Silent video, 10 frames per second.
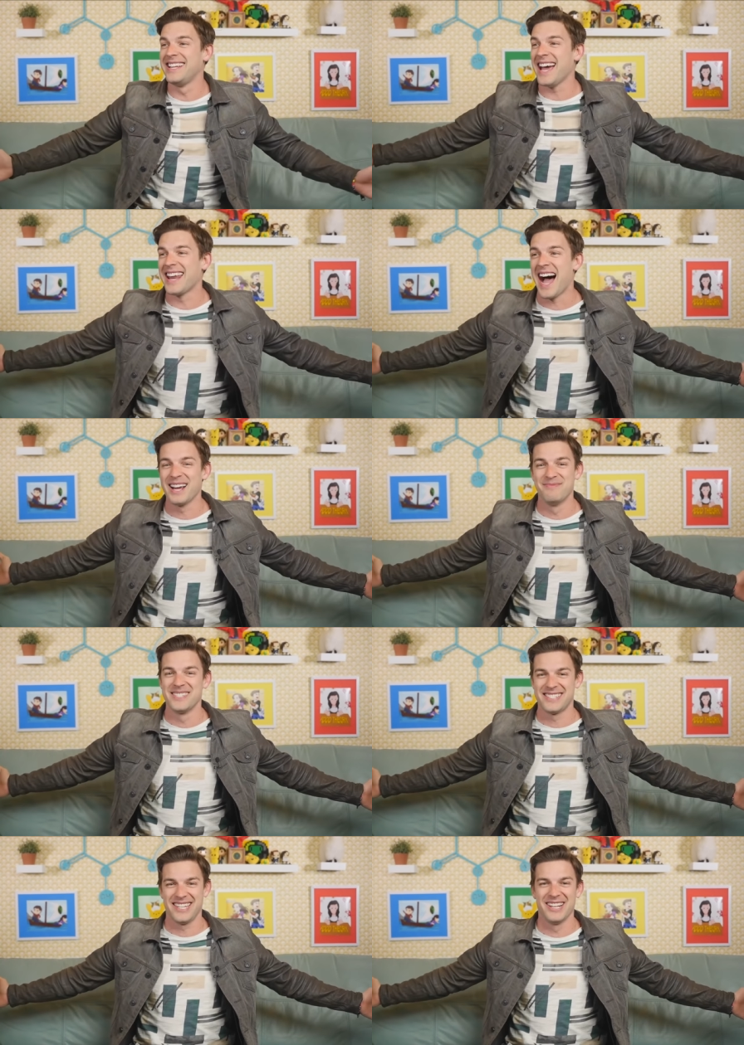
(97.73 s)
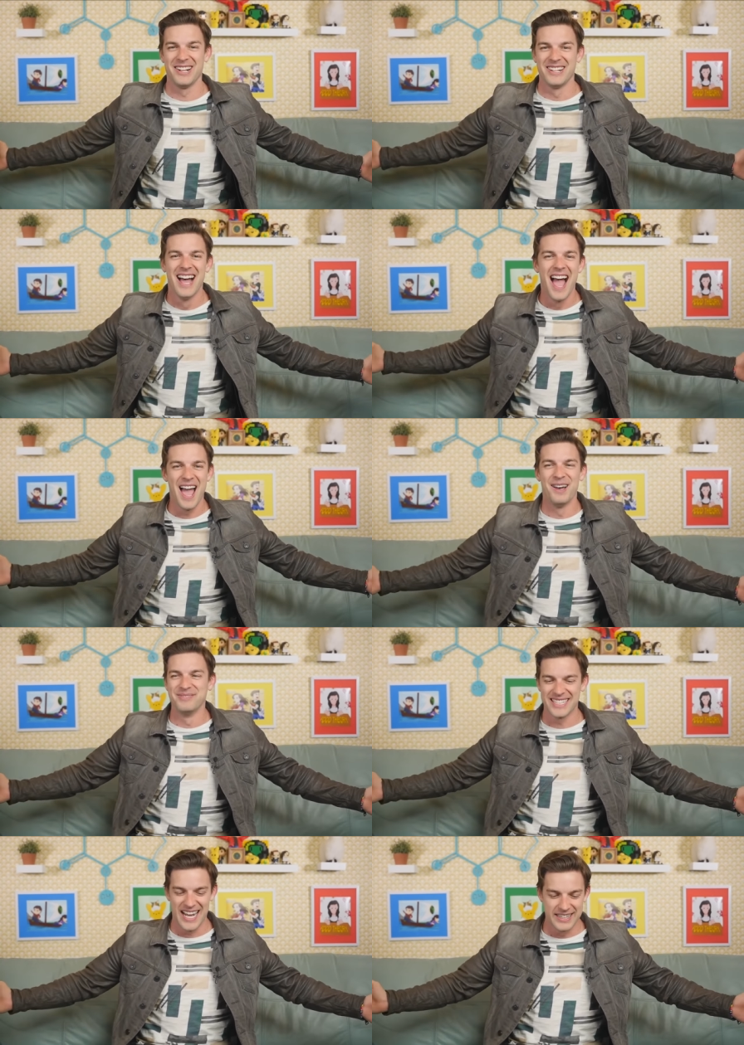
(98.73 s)
yet I am still
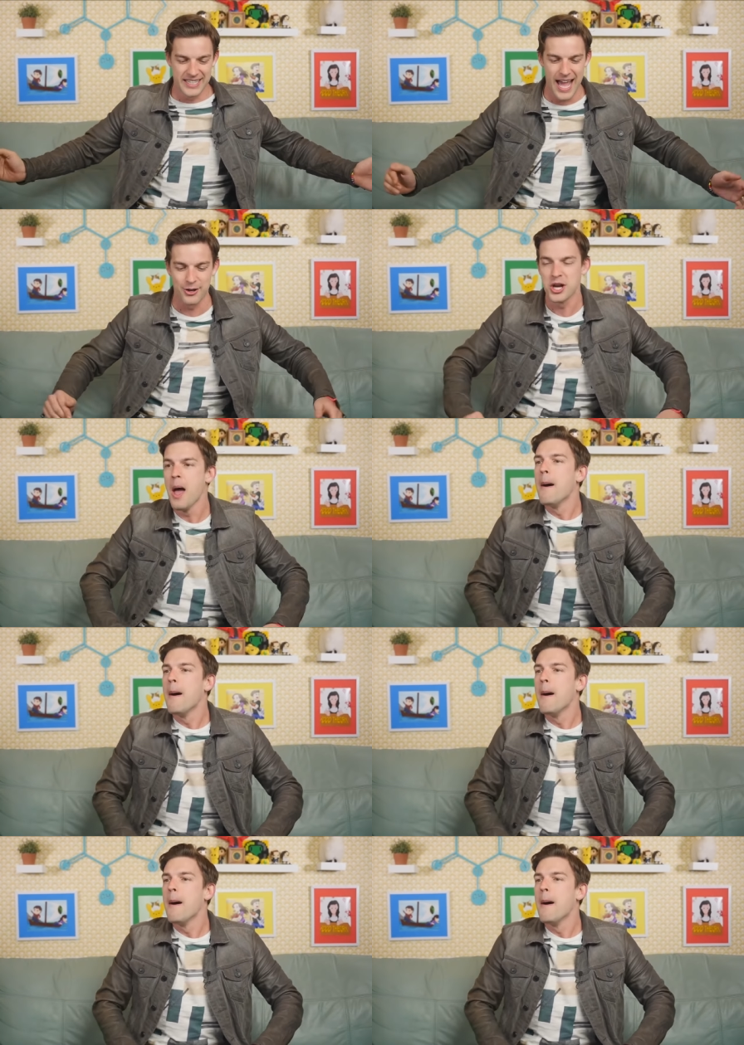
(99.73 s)
empty on the couch.